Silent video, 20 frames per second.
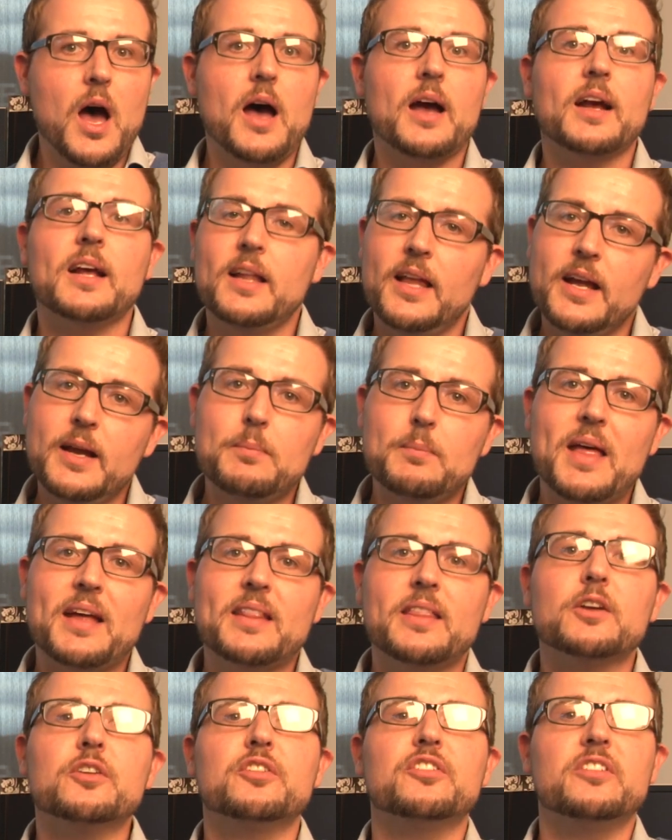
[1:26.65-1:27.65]
uh, claimed
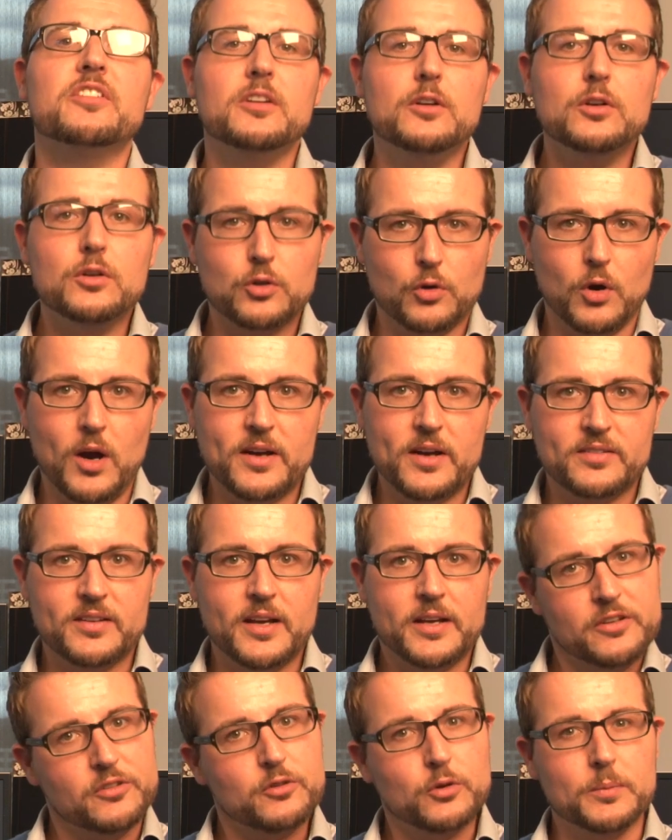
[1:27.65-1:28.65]
that there's still
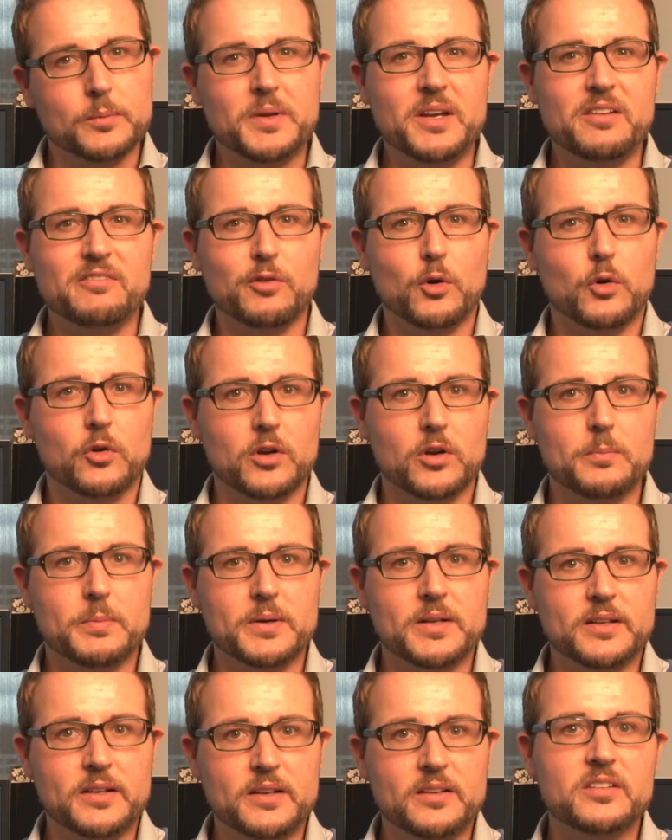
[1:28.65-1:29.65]
cross-site scripting
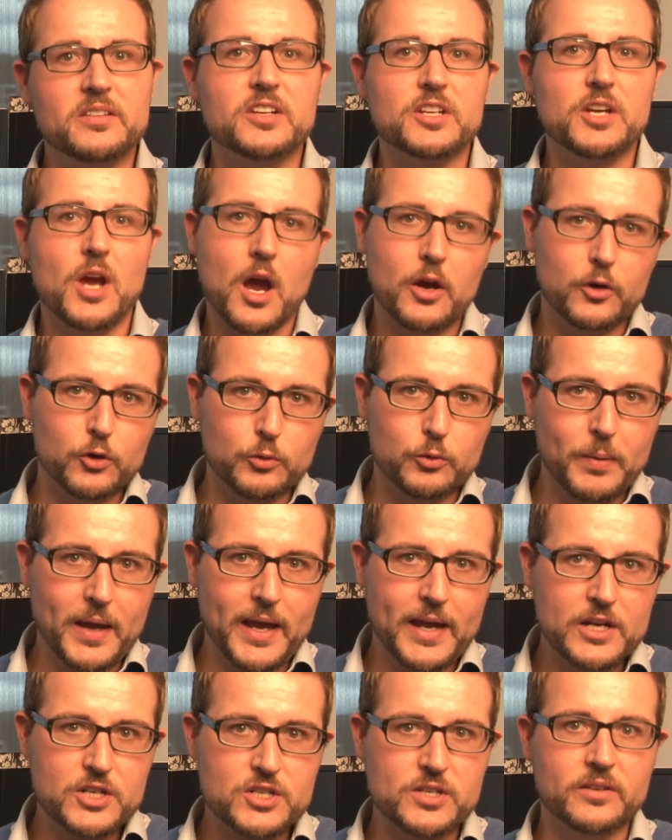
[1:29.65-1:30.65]
vulnerabilities in Yahoo
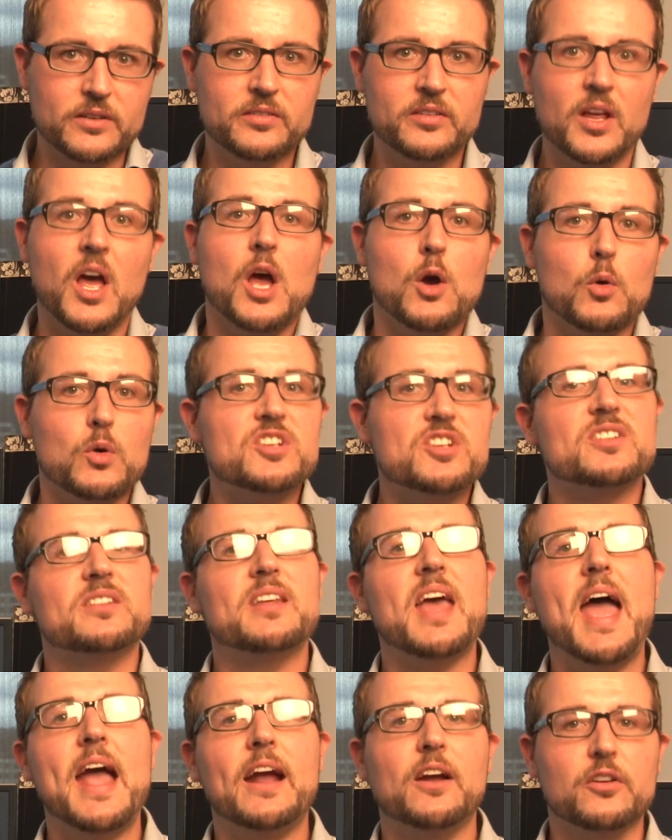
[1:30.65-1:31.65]
Pages, which
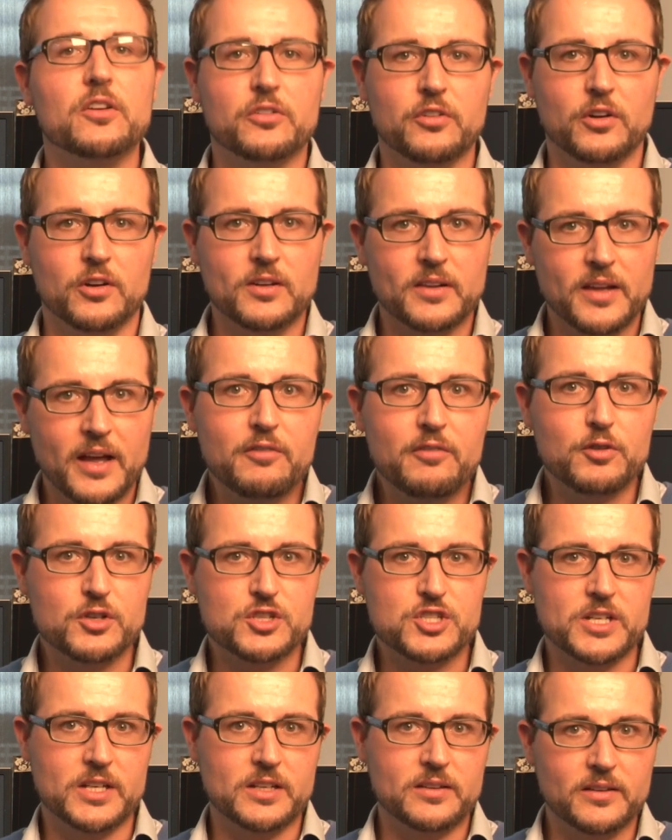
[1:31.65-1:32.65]
attackers are
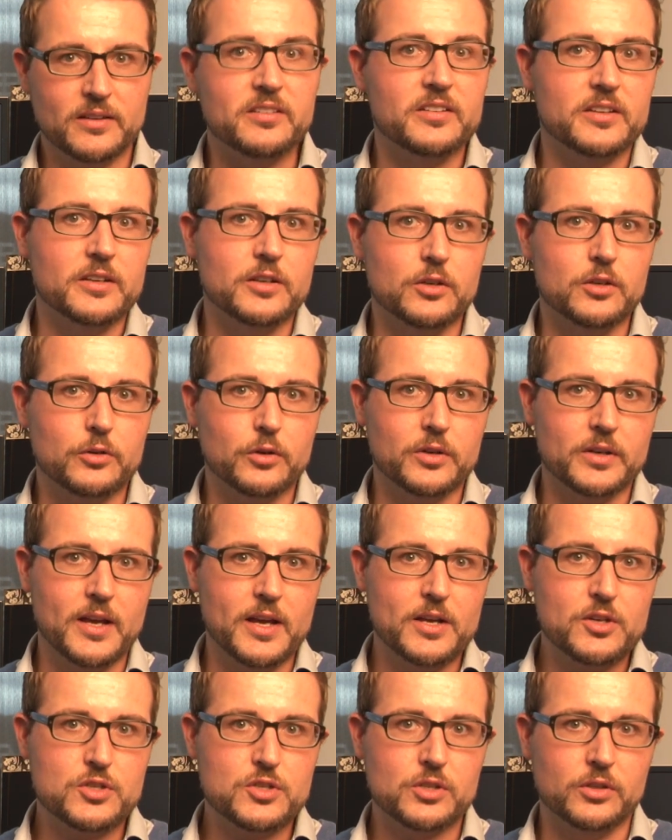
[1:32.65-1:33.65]
leveraging to steal
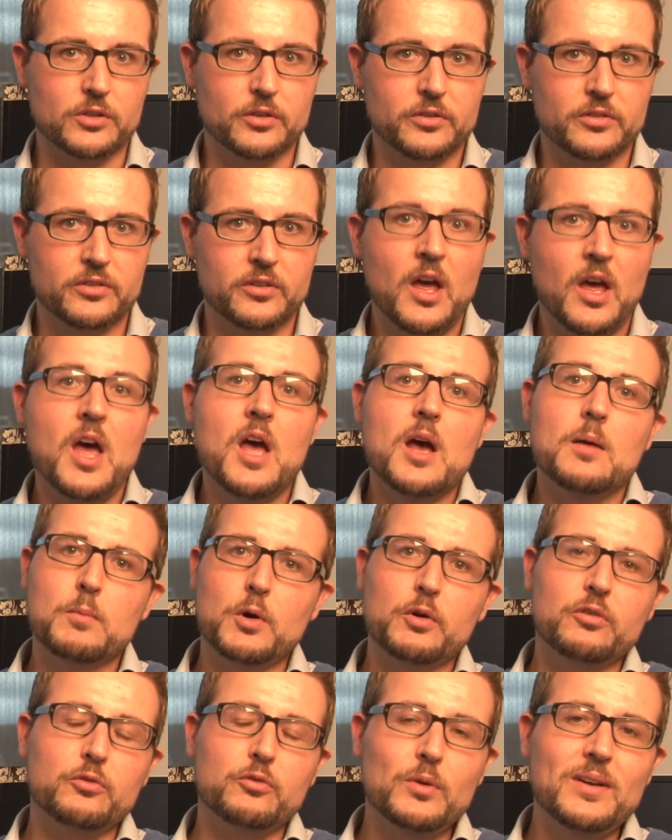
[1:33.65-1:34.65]
credentials.
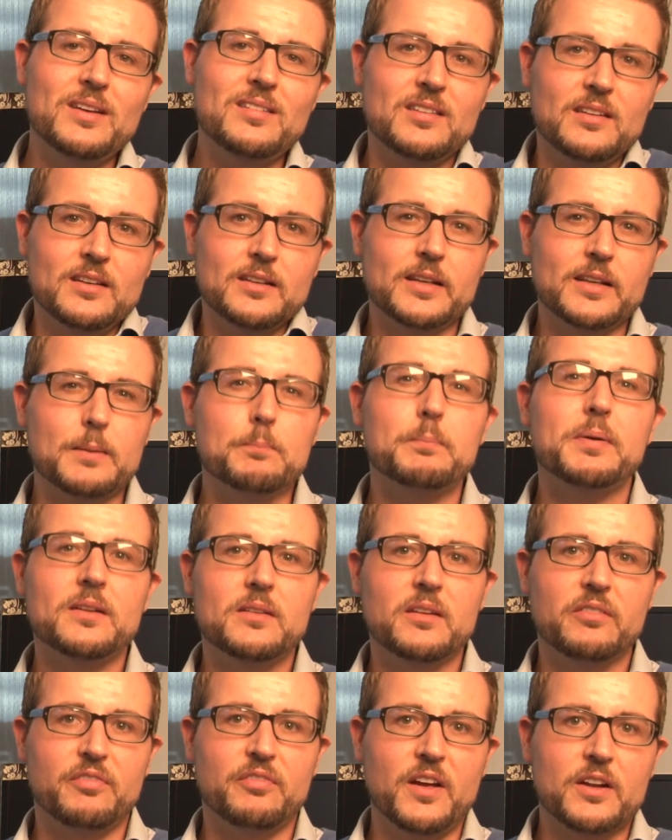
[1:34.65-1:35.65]
Most recently,
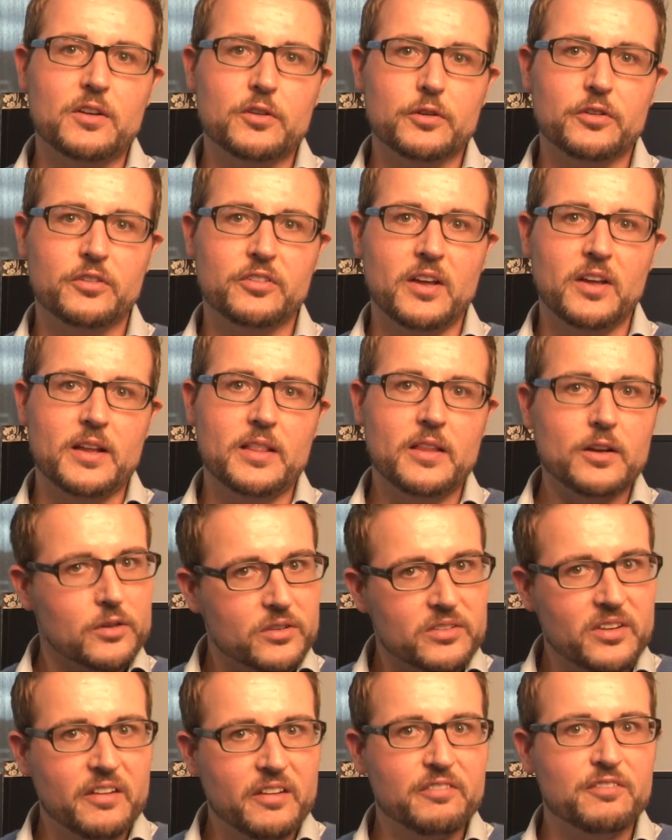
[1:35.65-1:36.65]
Bitdefender said there
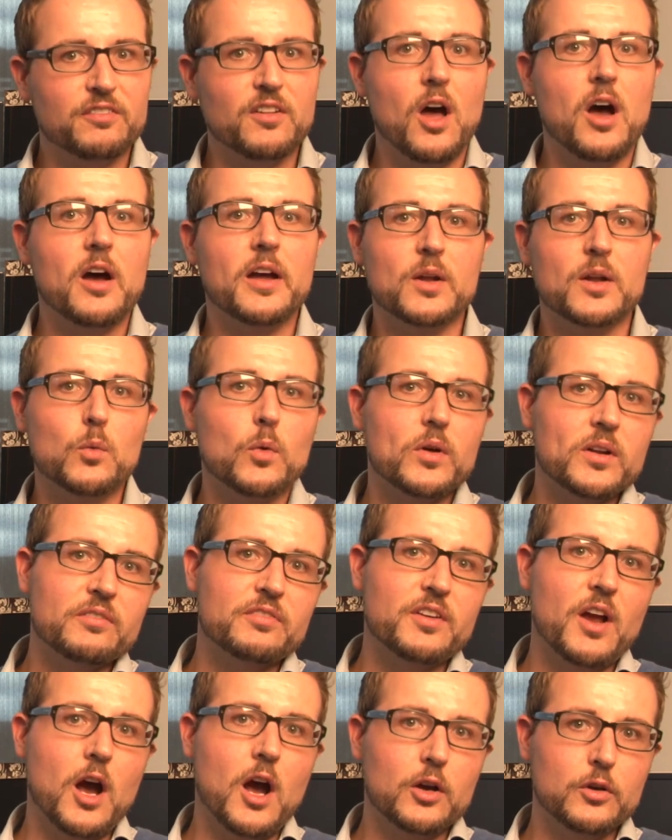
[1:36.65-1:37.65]
is a flaw in one
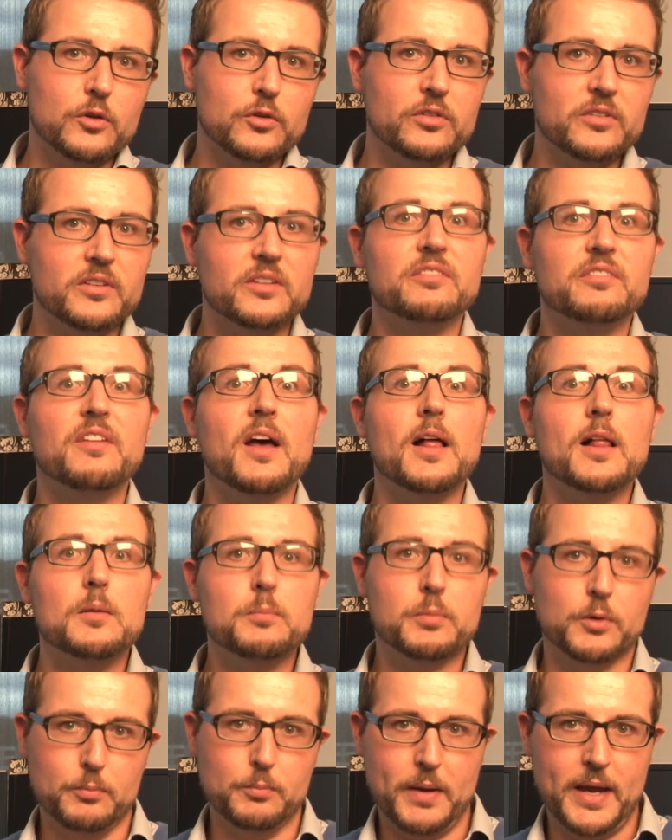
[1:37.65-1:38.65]
of Yahoo's developer